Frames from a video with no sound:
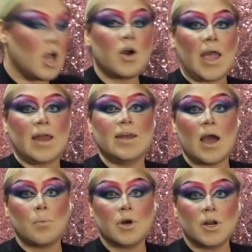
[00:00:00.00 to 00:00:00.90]
Okay,
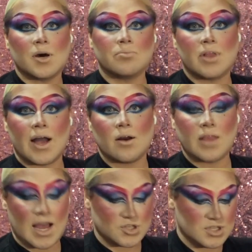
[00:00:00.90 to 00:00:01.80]
now we're gonna apply our
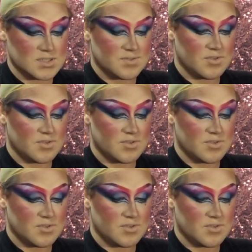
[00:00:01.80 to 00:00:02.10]
lashes.